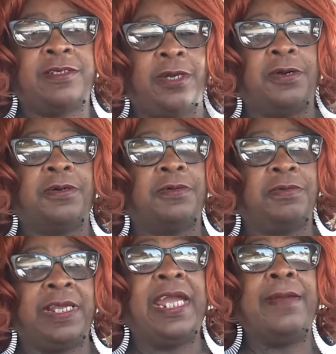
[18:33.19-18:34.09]
So
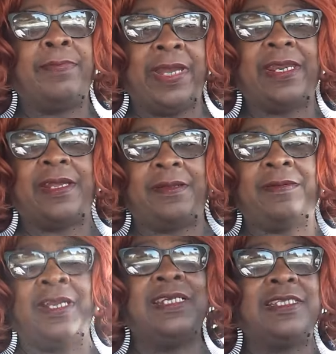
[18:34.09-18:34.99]
they admit it.
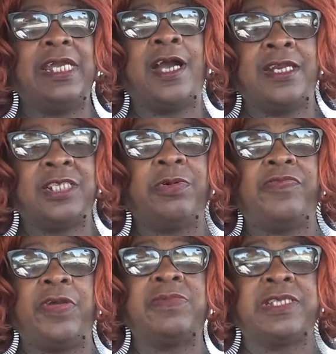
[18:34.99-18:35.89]
At least they honest
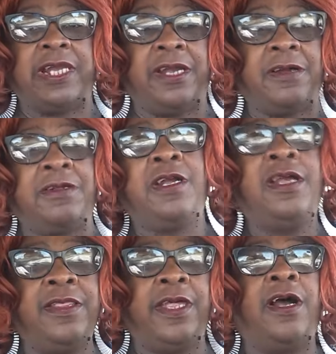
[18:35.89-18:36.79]
with themselves.
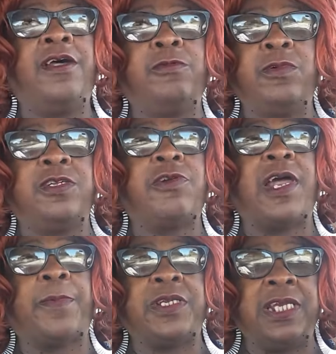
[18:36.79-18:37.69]
The other one
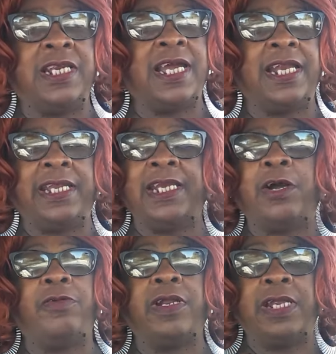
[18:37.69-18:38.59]
try to pretend like they
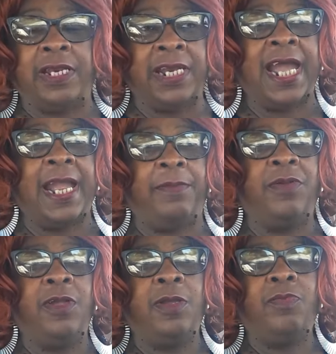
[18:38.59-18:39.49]
don't like
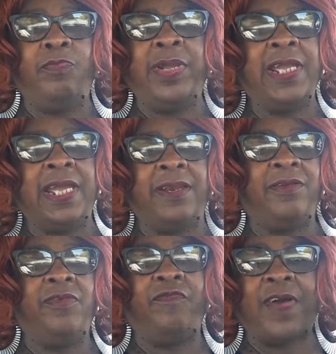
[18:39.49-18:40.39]
being
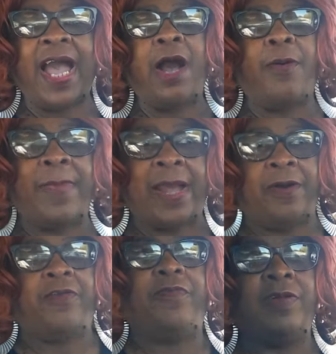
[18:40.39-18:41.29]
foul
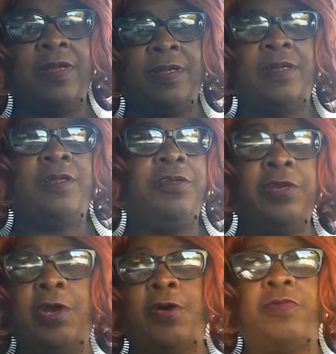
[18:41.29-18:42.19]
mouthed.
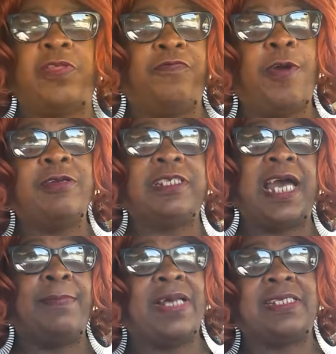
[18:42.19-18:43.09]
You know, the first
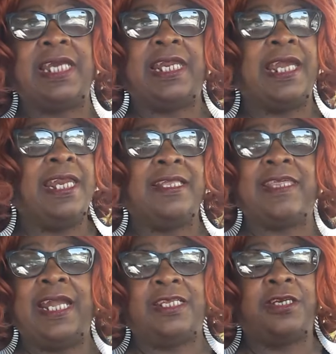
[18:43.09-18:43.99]
time I said
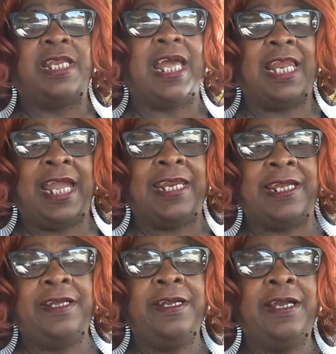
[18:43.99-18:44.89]
anything to that
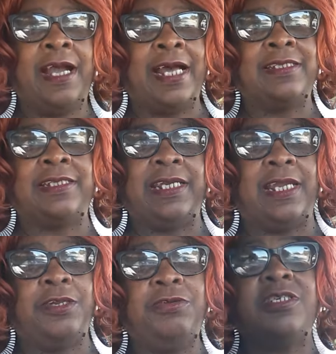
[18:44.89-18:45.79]
lady, I
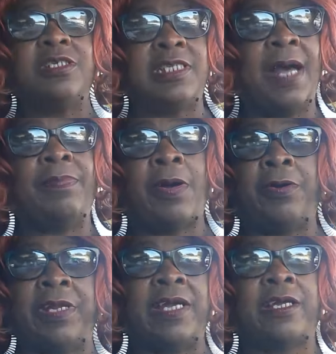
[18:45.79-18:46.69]
said, you should stop
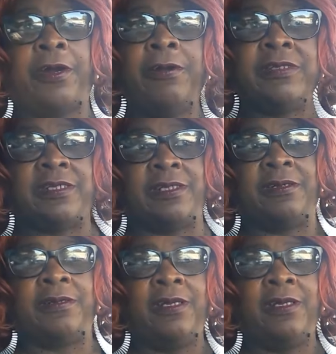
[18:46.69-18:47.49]
all that cursing.